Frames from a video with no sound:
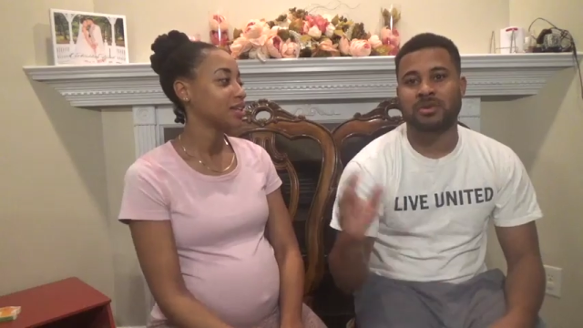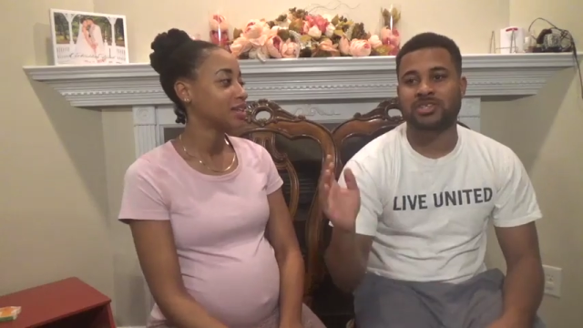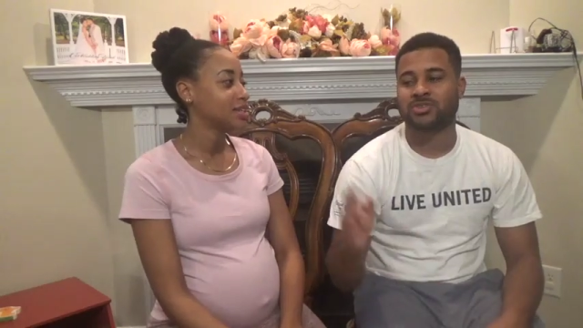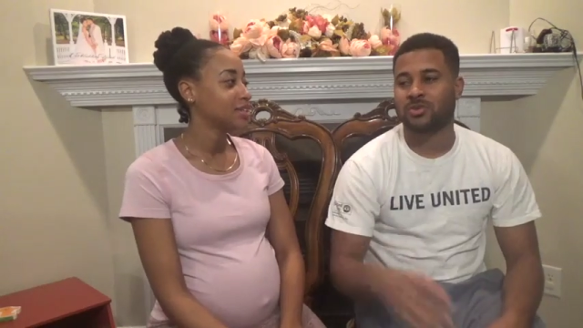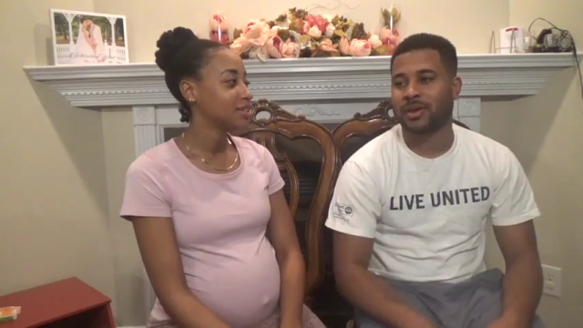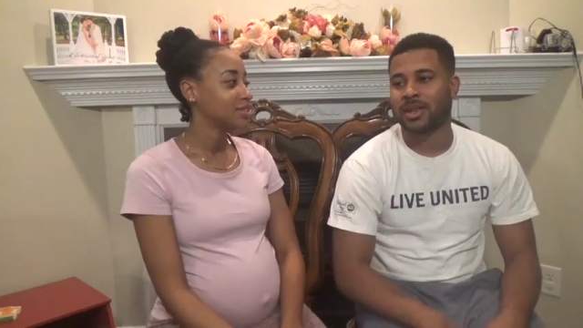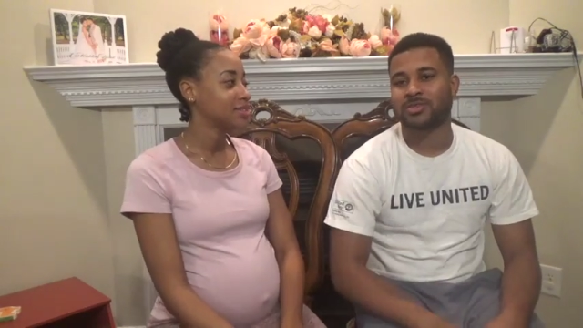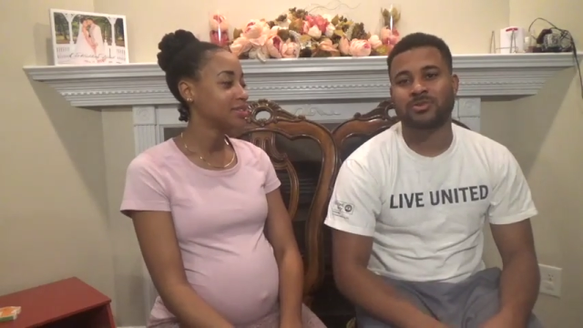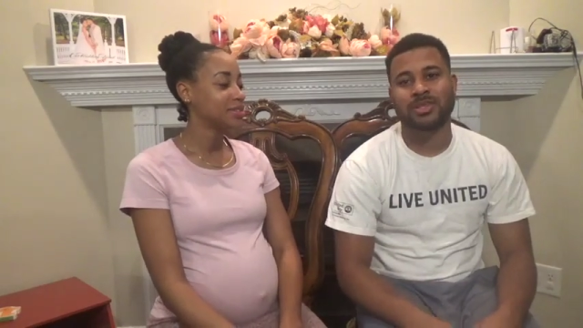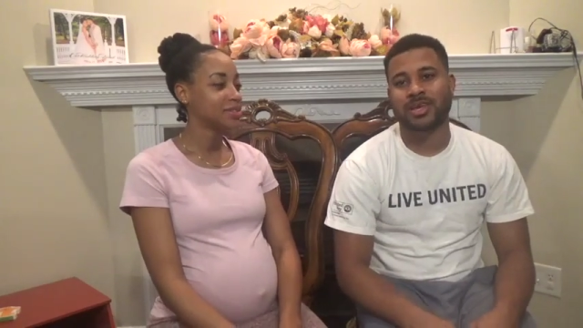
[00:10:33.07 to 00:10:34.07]
Speaker 1: make sure nobody
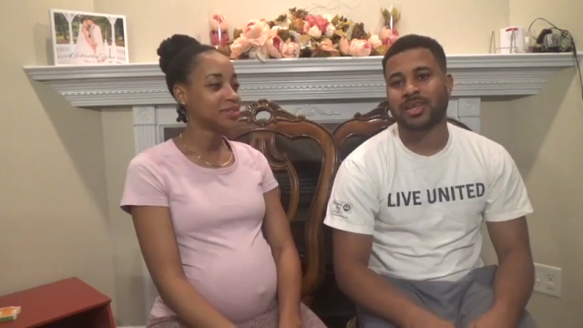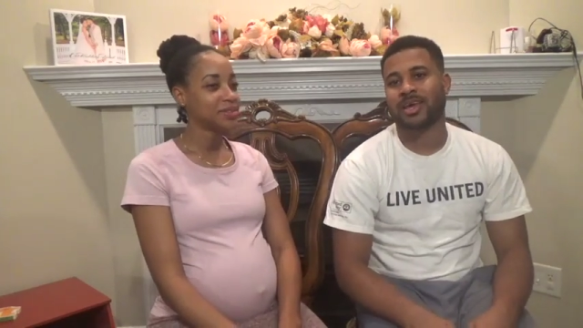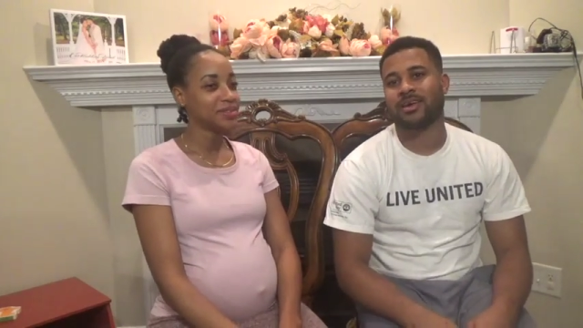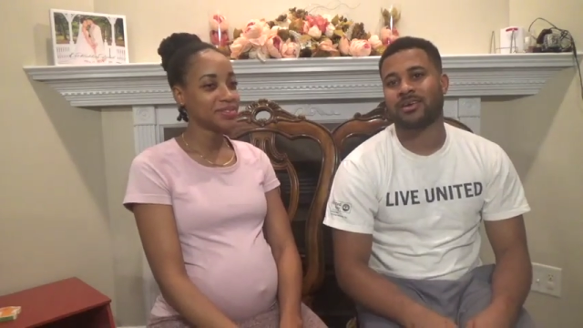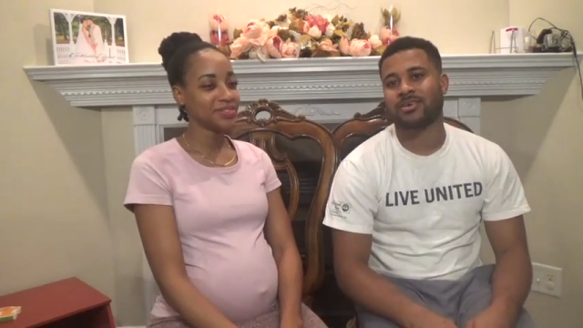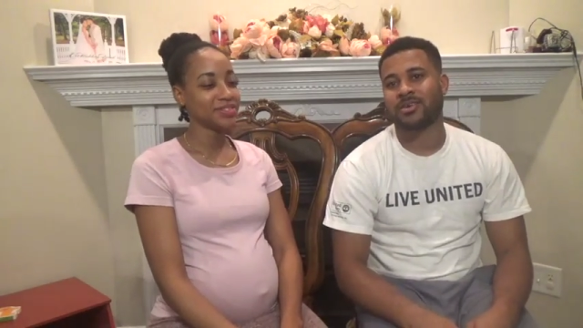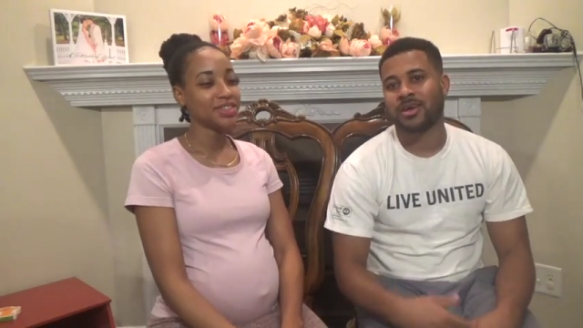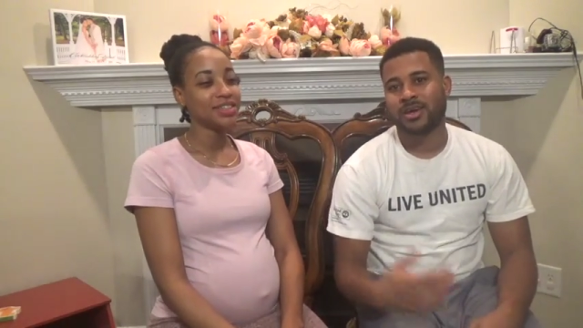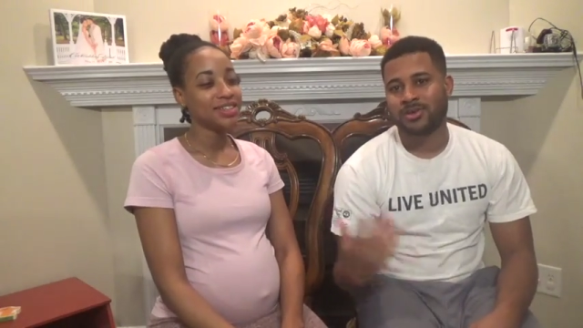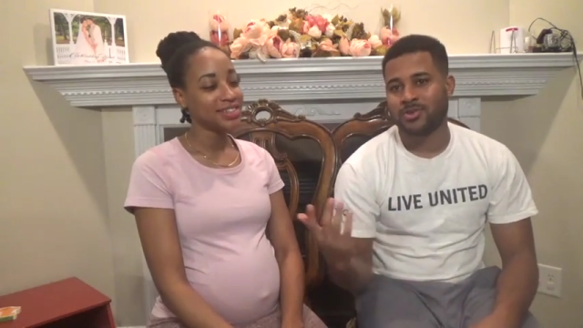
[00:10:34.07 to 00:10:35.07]
else was looking at her
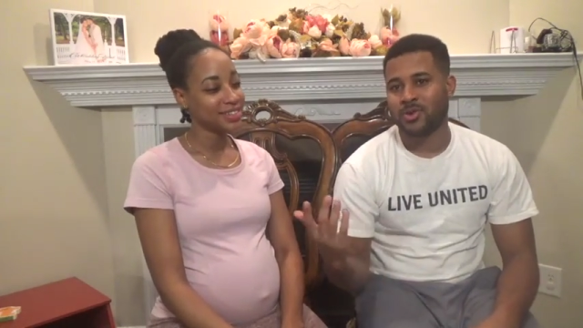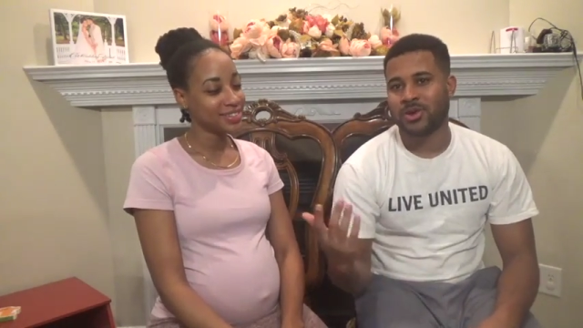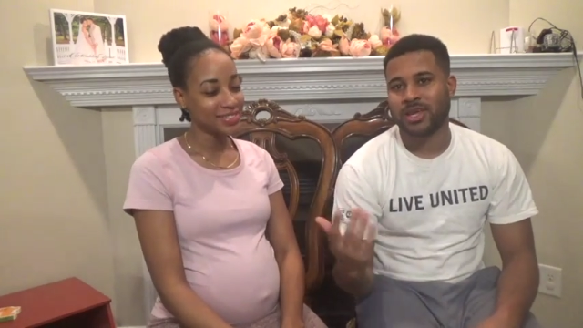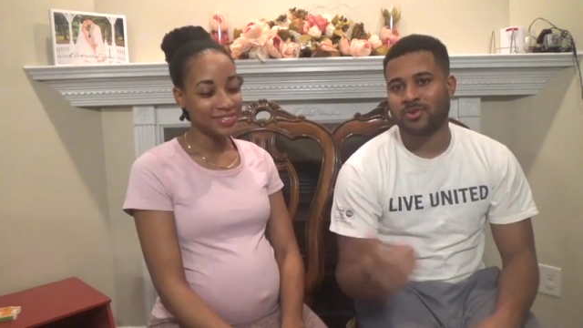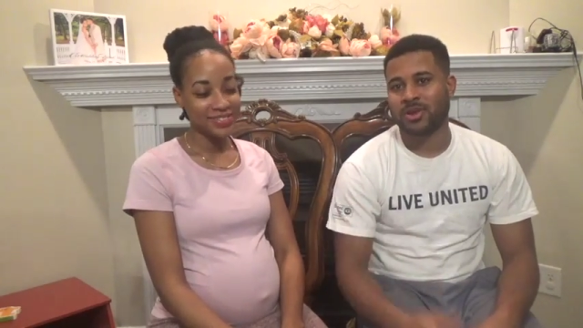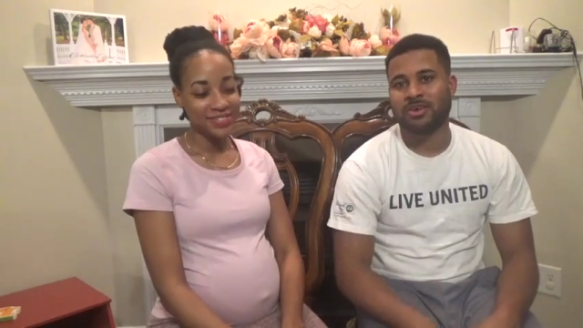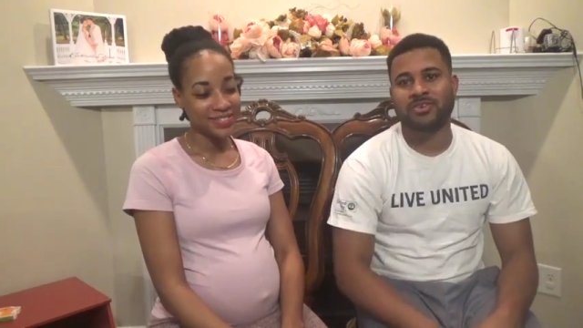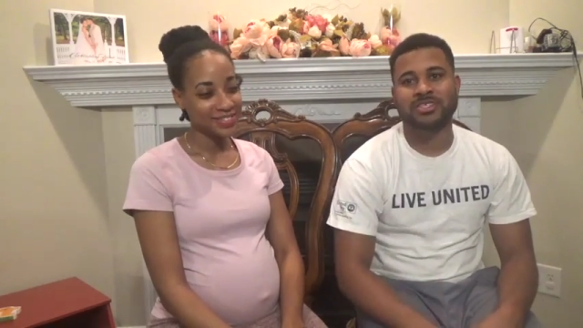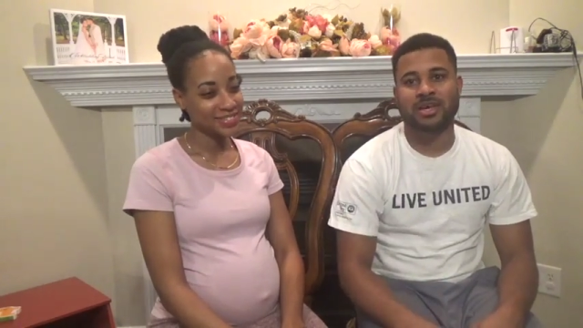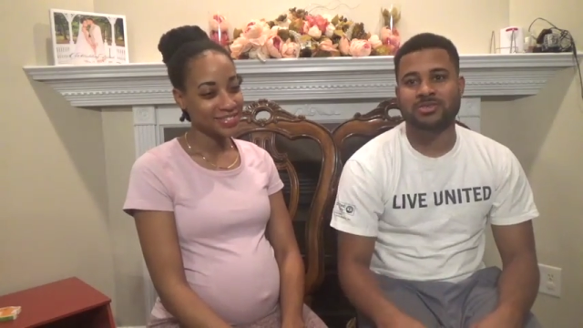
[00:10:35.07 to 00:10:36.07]
doing it, whatever,
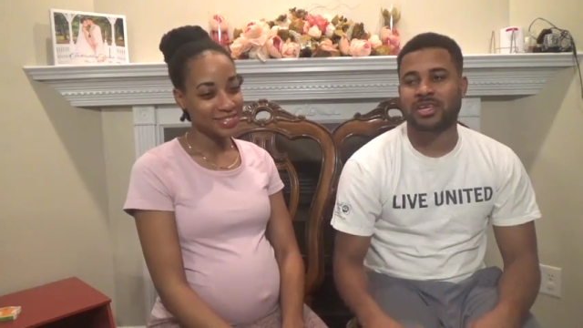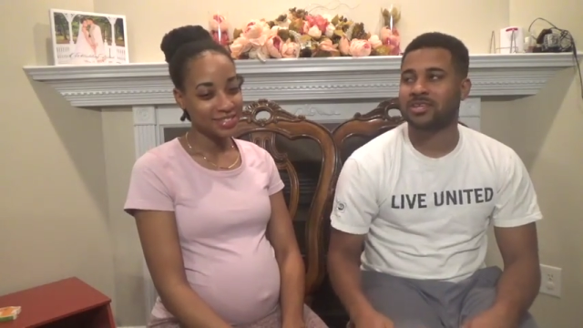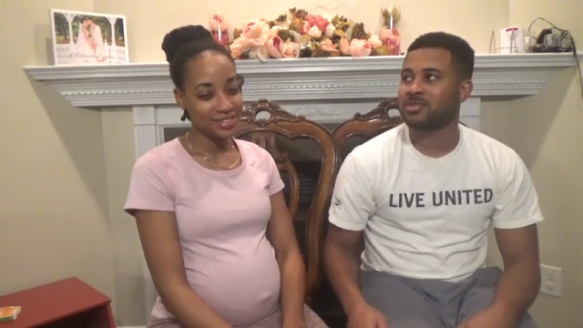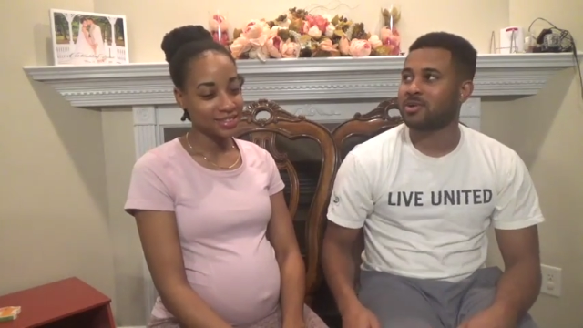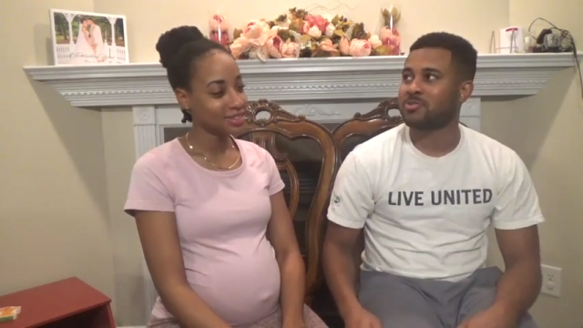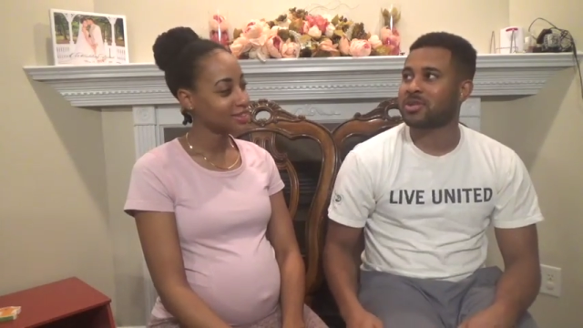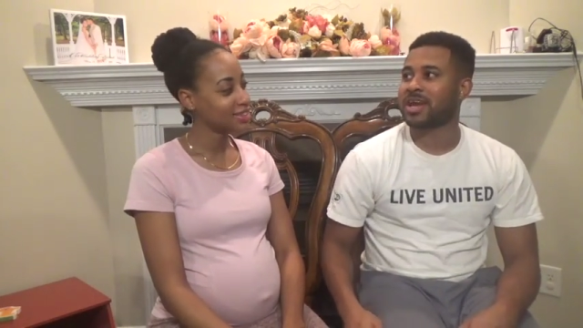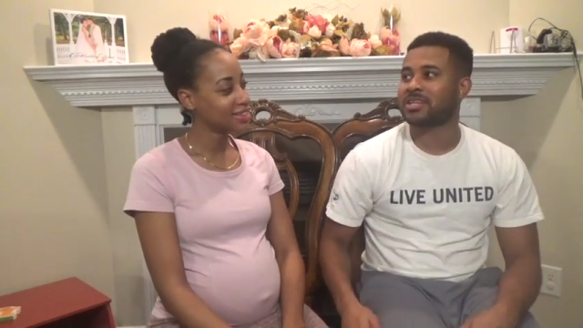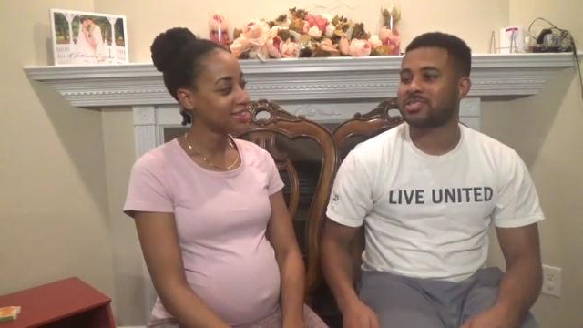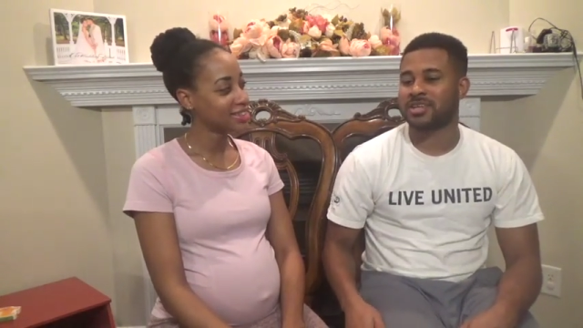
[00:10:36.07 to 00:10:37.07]
because I was getting would have
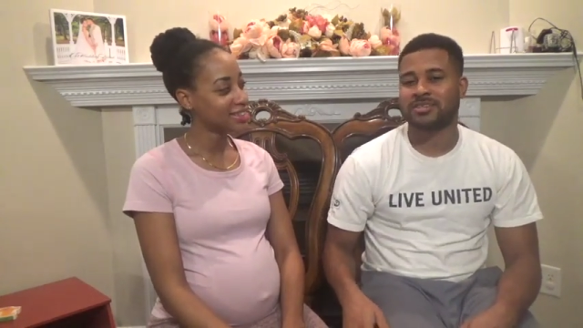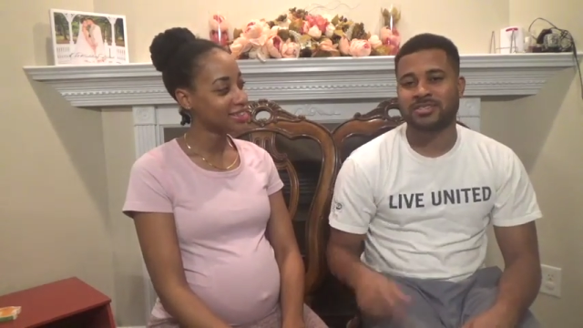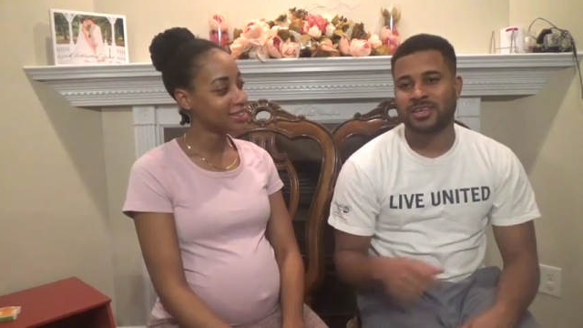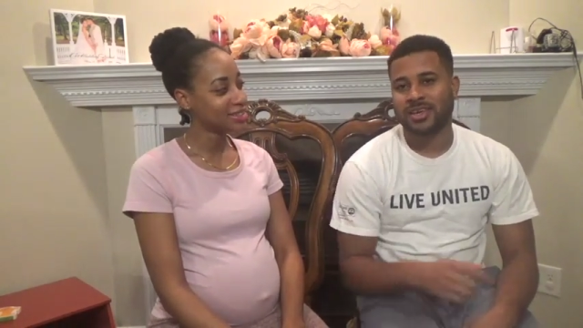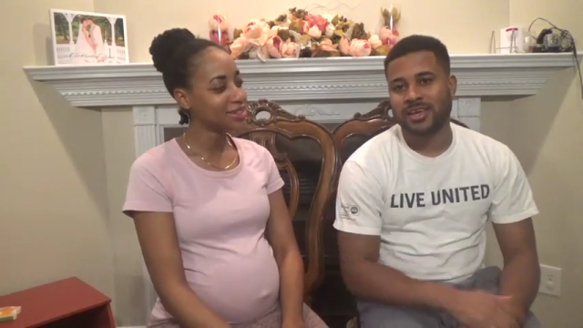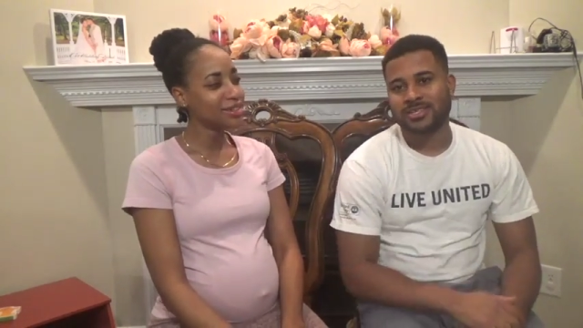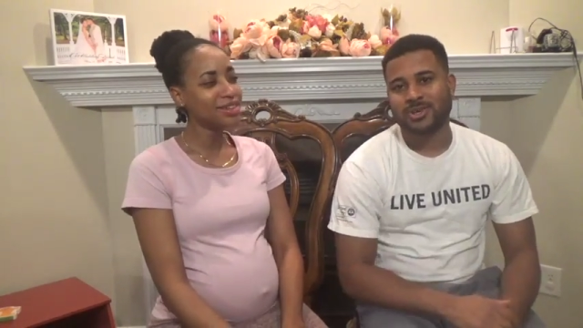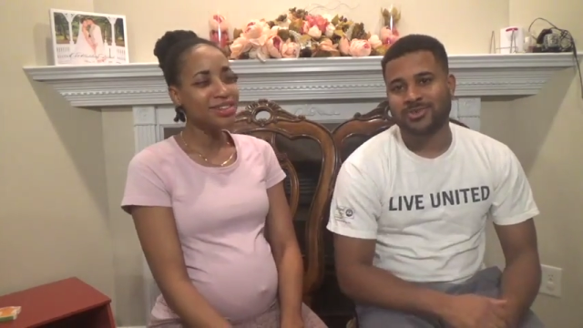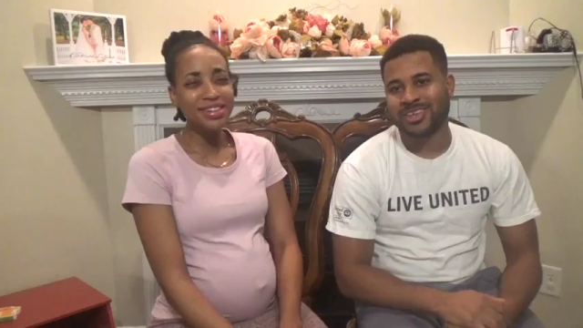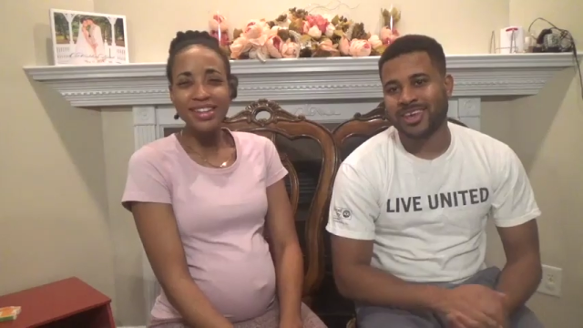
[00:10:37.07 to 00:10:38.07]
got jealous.
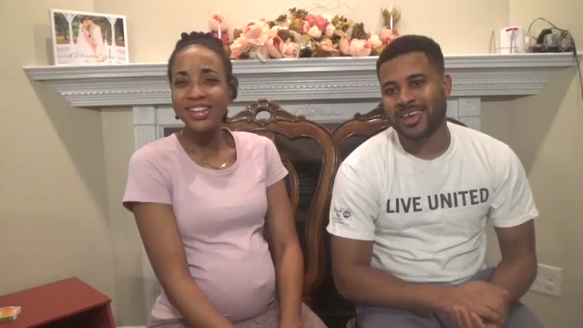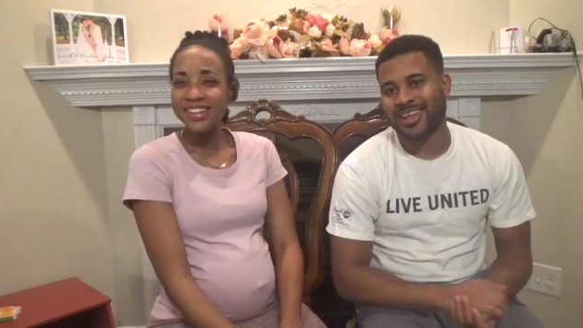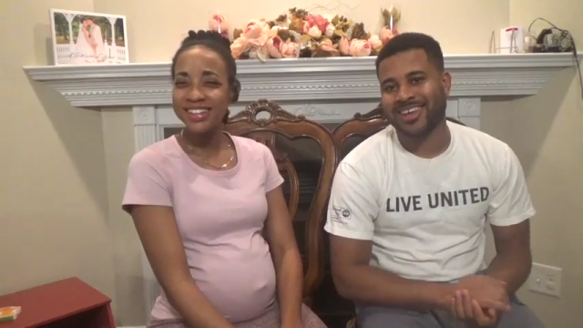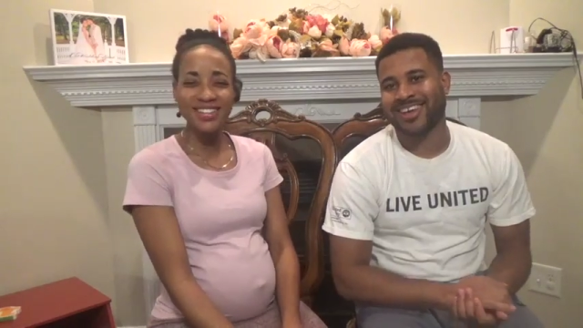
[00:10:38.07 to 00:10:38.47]
So then,